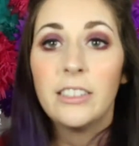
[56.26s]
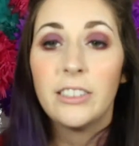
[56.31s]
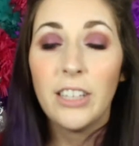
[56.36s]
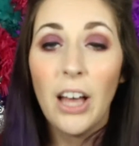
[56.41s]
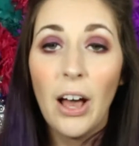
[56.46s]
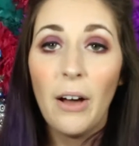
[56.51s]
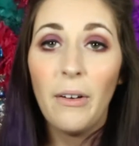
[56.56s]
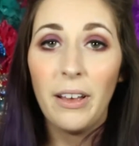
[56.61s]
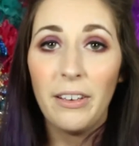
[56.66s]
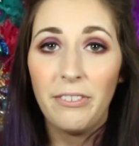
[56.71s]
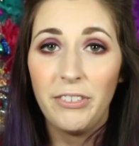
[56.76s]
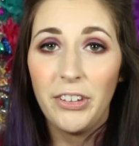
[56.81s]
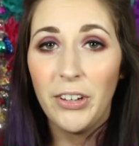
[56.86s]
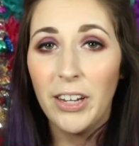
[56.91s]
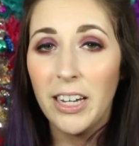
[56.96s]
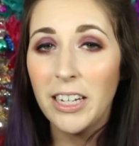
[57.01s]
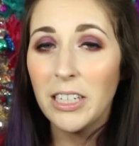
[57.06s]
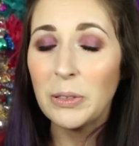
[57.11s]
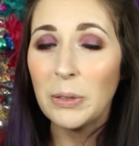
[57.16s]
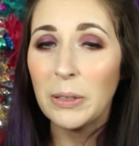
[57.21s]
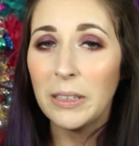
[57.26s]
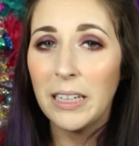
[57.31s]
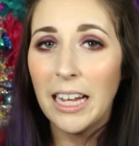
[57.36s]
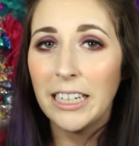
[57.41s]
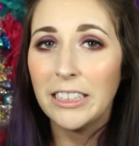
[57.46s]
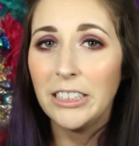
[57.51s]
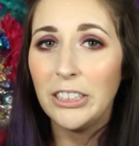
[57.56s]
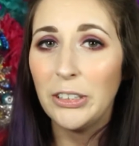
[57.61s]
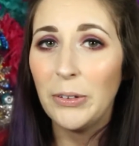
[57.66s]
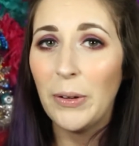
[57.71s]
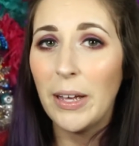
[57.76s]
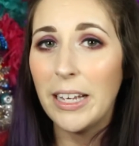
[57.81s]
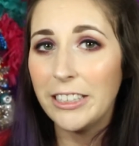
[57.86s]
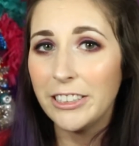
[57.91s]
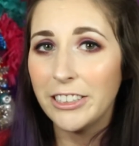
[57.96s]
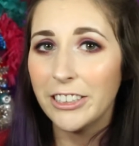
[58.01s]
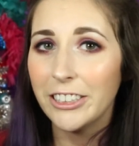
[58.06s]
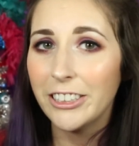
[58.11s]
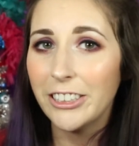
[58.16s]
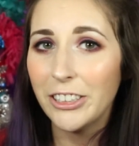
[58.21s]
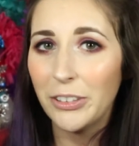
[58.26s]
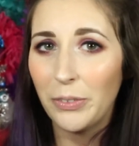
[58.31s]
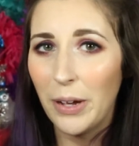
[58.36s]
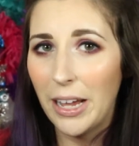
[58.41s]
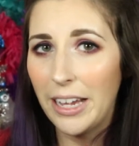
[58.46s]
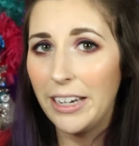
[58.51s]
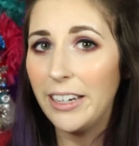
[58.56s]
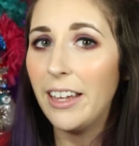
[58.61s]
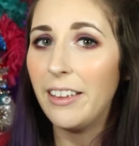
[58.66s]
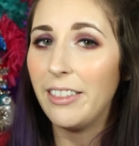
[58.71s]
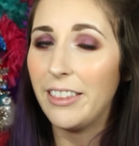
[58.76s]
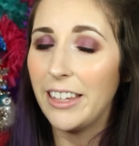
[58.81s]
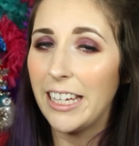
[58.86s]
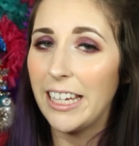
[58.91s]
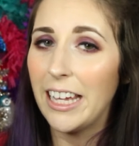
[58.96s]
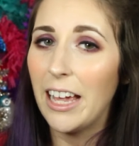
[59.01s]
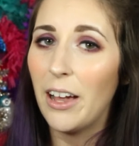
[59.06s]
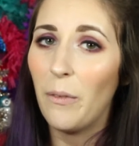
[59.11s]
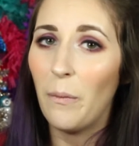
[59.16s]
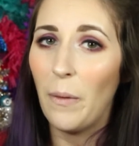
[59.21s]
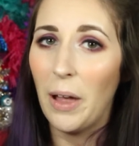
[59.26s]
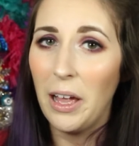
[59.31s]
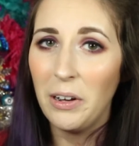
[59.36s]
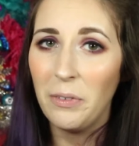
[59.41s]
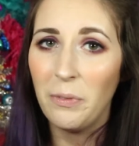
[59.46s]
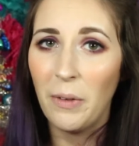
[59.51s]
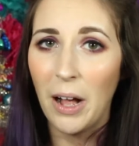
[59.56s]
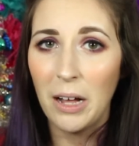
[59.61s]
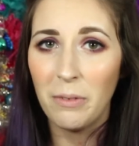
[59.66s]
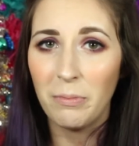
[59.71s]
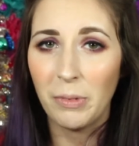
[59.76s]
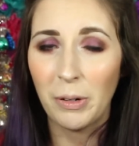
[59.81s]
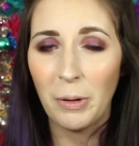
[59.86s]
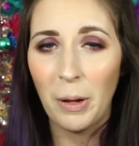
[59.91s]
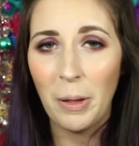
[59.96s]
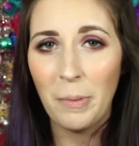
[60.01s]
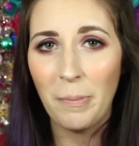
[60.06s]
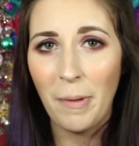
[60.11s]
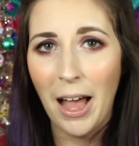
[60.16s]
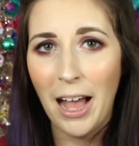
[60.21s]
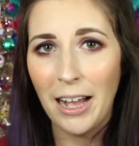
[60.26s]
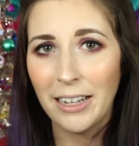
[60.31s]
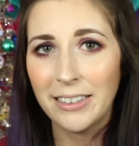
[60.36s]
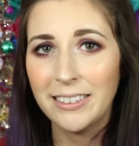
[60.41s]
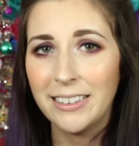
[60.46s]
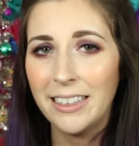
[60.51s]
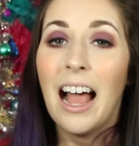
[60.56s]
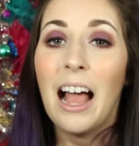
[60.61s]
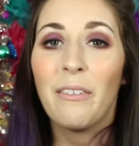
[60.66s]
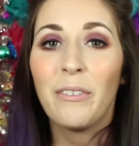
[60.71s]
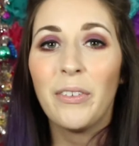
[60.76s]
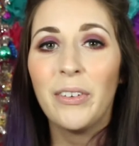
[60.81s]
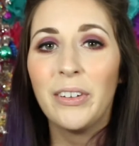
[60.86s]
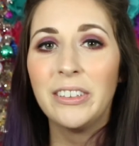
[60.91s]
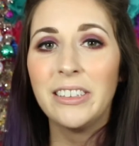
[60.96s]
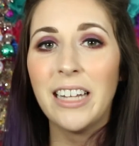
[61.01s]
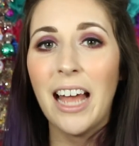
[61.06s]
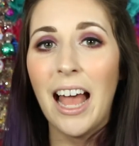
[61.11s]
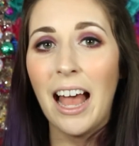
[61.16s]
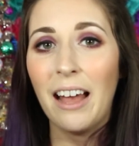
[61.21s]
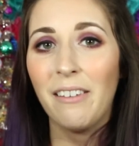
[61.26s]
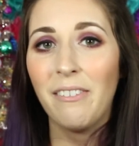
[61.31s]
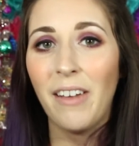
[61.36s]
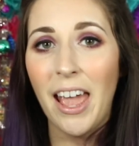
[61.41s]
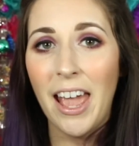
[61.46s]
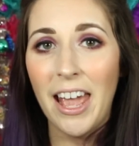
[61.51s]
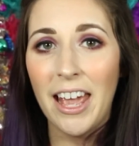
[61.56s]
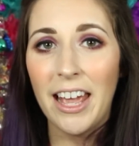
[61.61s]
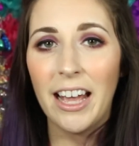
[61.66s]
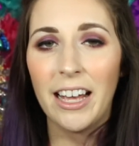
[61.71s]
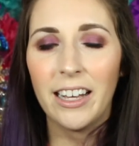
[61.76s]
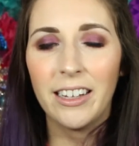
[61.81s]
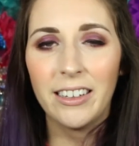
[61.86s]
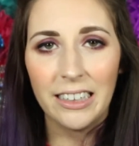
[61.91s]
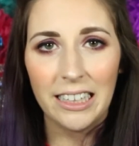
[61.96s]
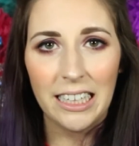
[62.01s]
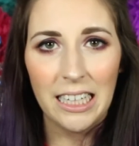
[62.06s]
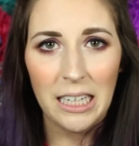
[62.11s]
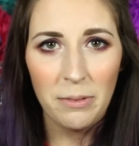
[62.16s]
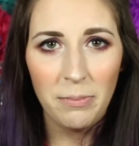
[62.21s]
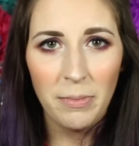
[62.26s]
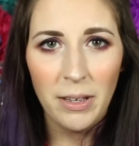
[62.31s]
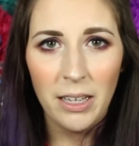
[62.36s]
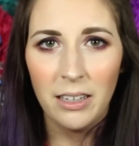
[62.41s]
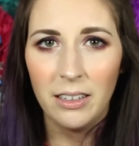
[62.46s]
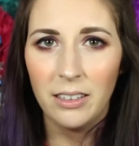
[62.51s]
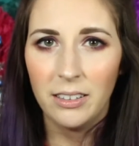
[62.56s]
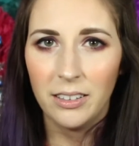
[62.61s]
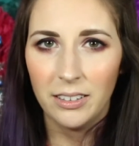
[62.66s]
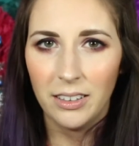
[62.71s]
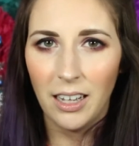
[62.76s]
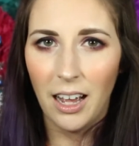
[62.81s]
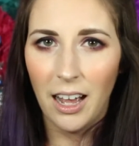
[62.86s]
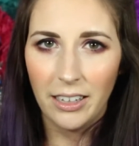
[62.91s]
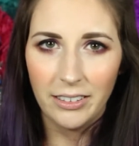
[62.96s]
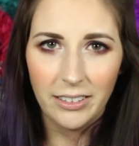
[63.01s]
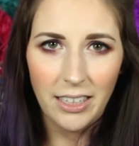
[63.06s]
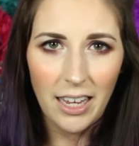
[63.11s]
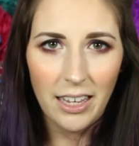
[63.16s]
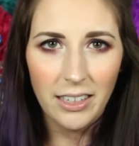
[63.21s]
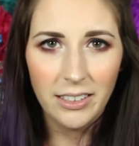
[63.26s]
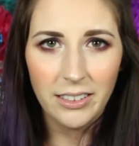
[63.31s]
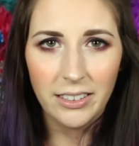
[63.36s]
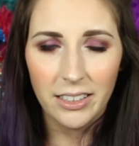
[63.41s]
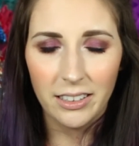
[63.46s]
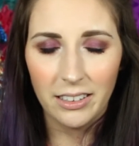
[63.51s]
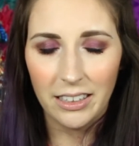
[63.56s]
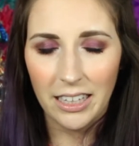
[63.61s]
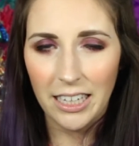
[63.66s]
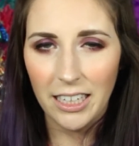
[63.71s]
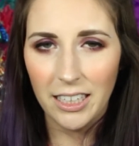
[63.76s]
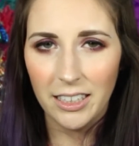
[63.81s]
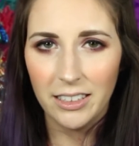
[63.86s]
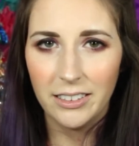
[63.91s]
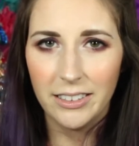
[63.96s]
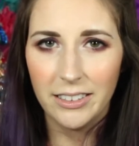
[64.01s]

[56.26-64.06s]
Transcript: So if you guys would like to enter to win the Wet n Wild Mermaid box, I'm going to have a Gleam contest link